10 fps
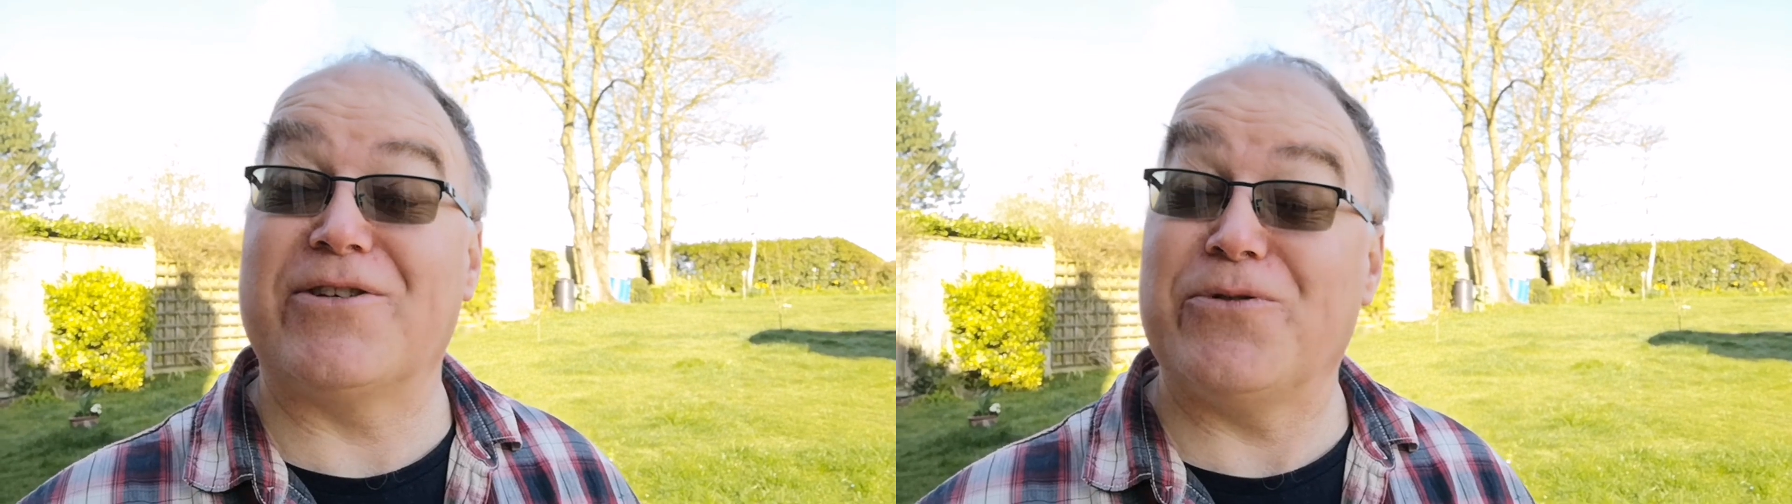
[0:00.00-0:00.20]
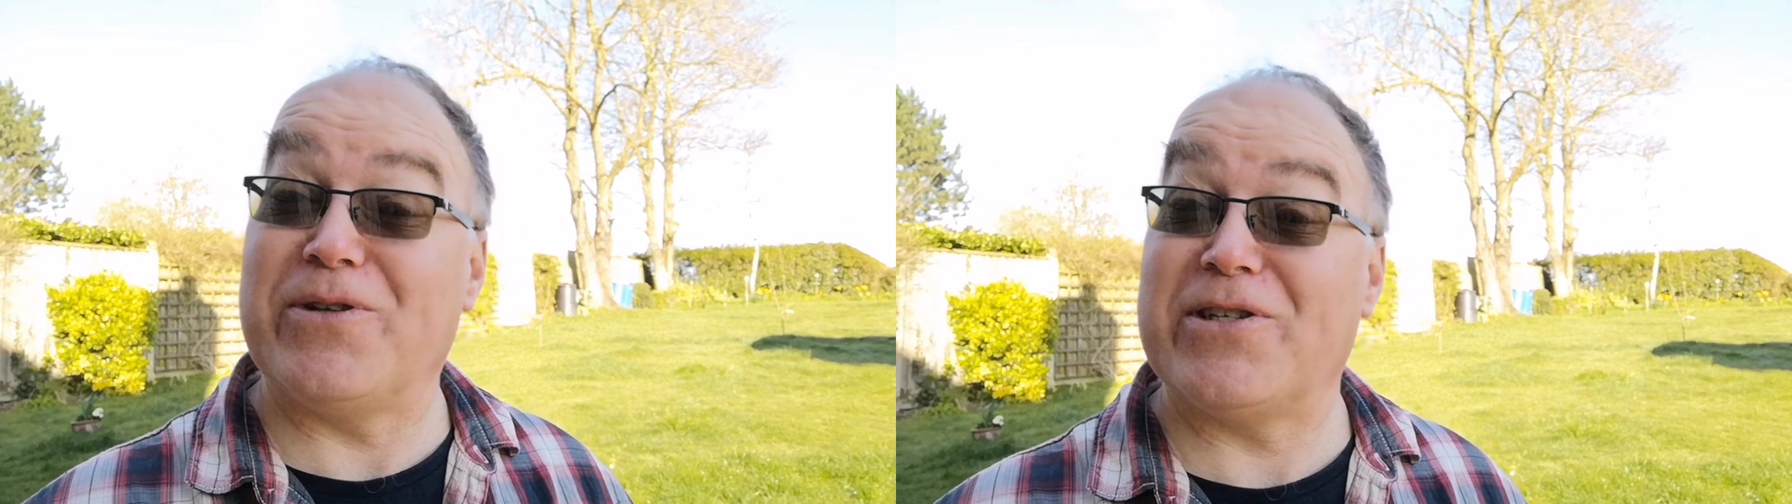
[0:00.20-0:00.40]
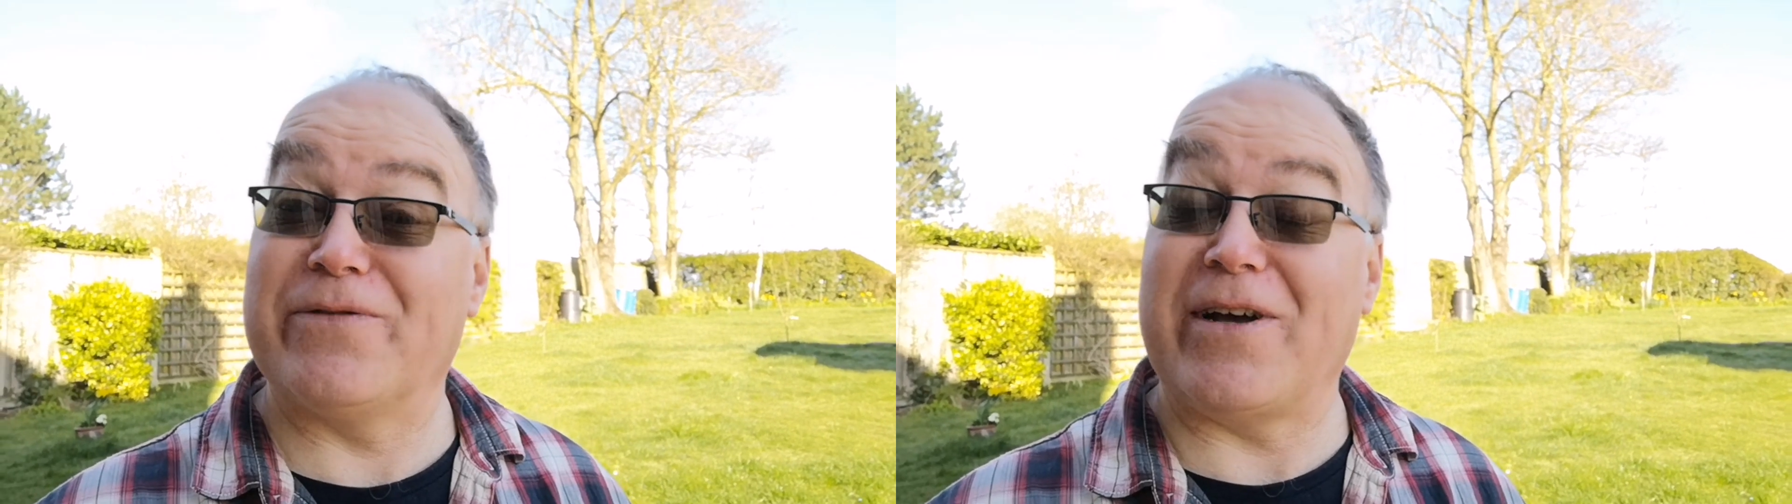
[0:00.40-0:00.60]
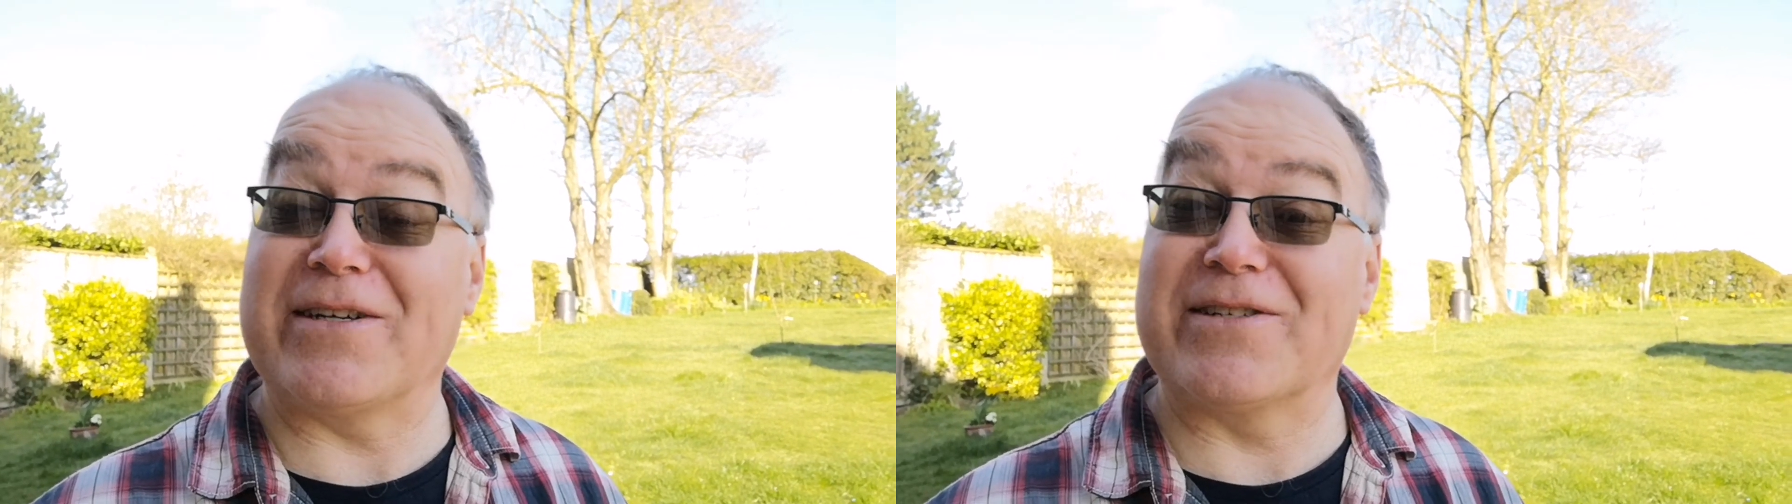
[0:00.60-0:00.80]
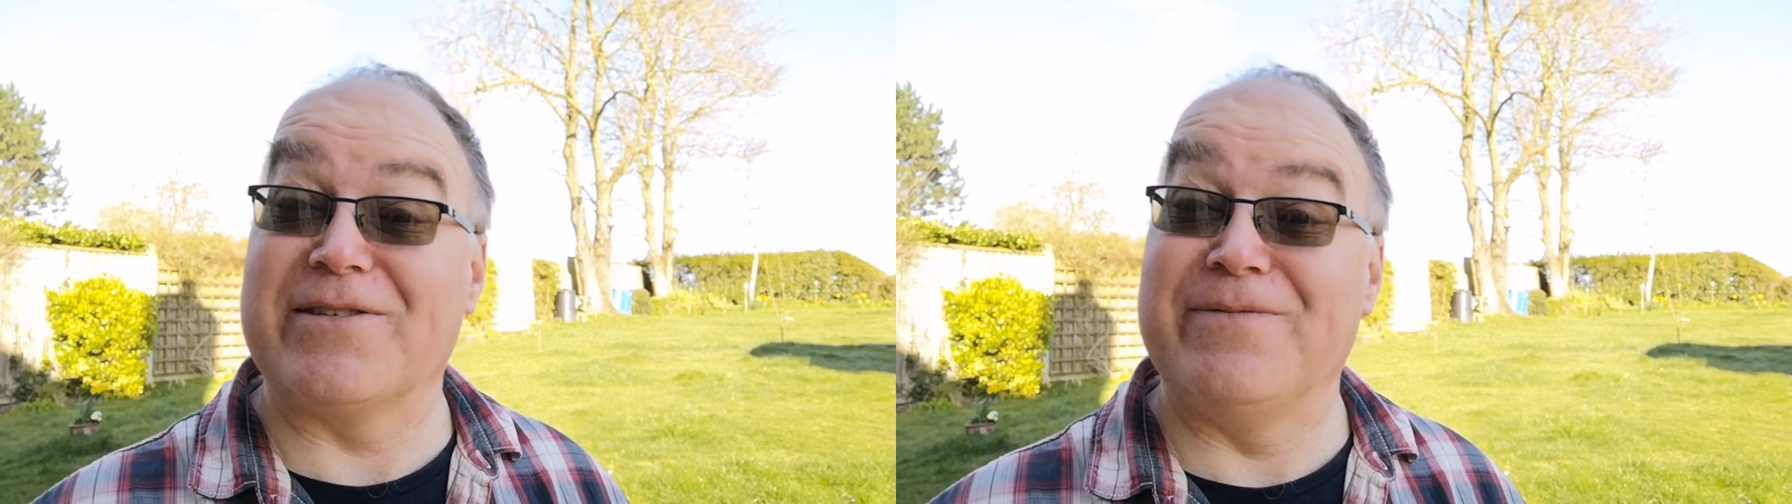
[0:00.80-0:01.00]
saw this
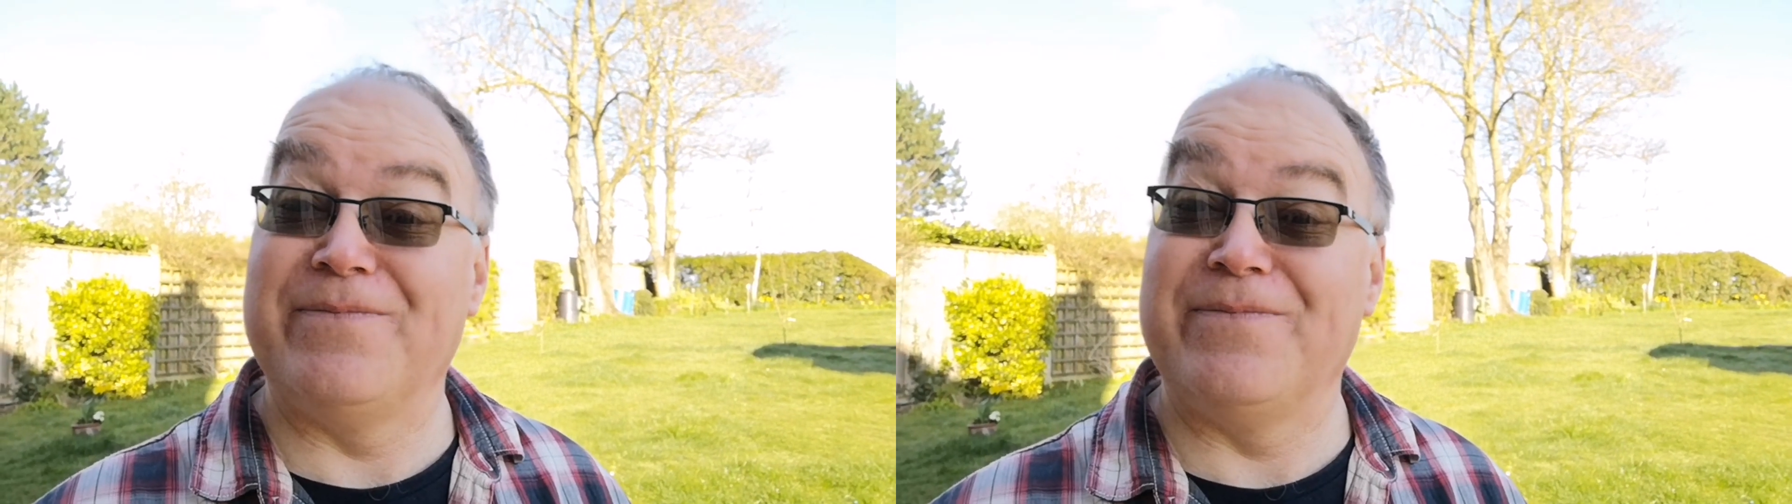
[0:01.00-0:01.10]
device,